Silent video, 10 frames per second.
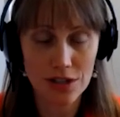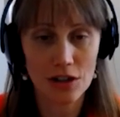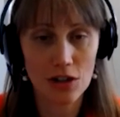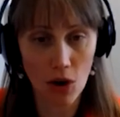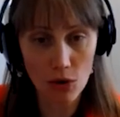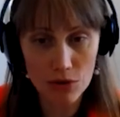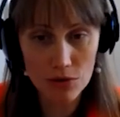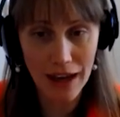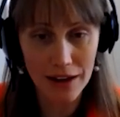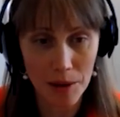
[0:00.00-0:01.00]
It's going to go
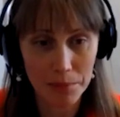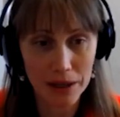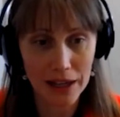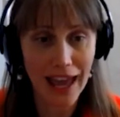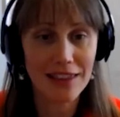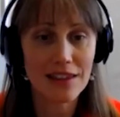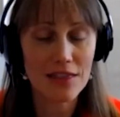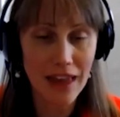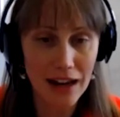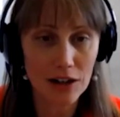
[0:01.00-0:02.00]
through that company, and
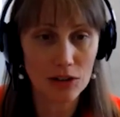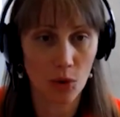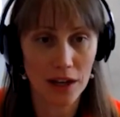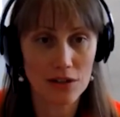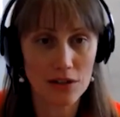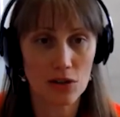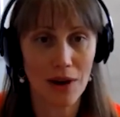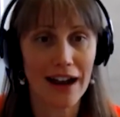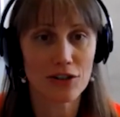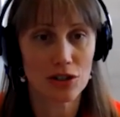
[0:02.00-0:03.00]
then they are going
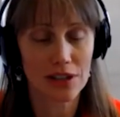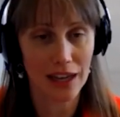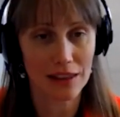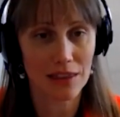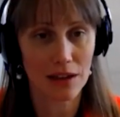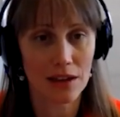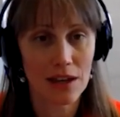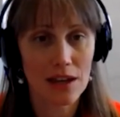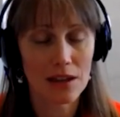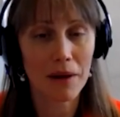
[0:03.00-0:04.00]
to actually get the
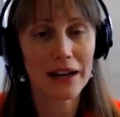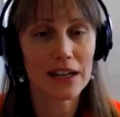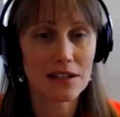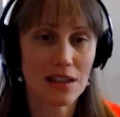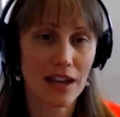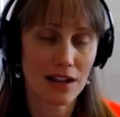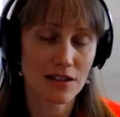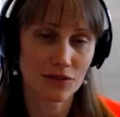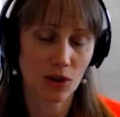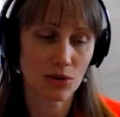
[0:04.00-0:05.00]
money into the
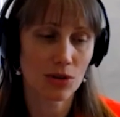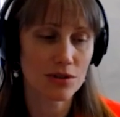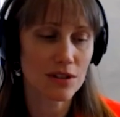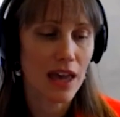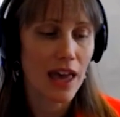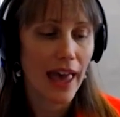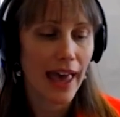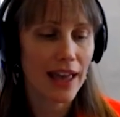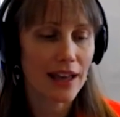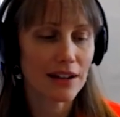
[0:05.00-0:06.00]
hands of locals.
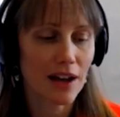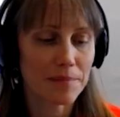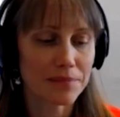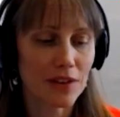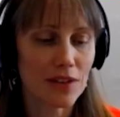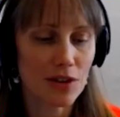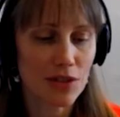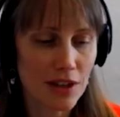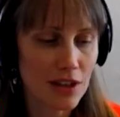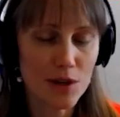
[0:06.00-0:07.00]
And the
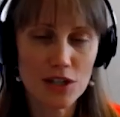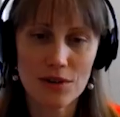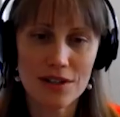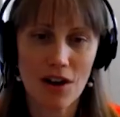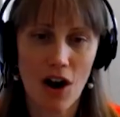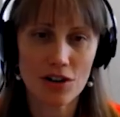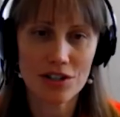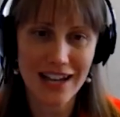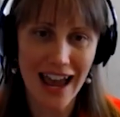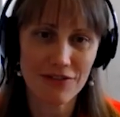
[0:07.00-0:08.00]
other thing that we do is our
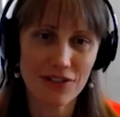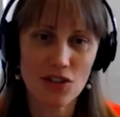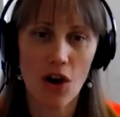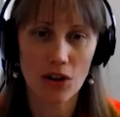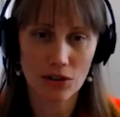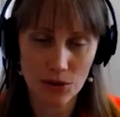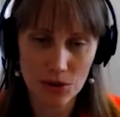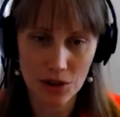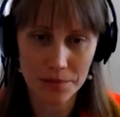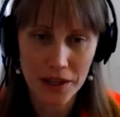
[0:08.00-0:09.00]
staff is all
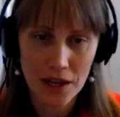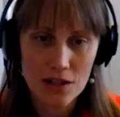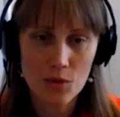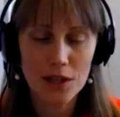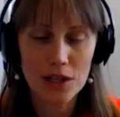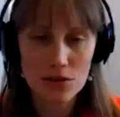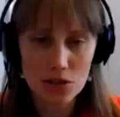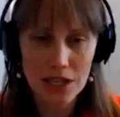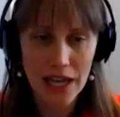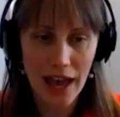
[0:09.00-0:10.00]
local. So we
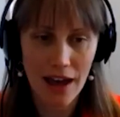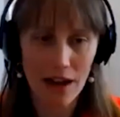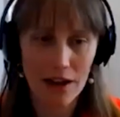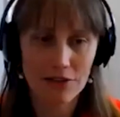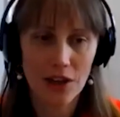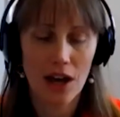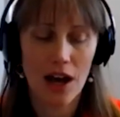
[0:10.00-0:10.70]
usually have...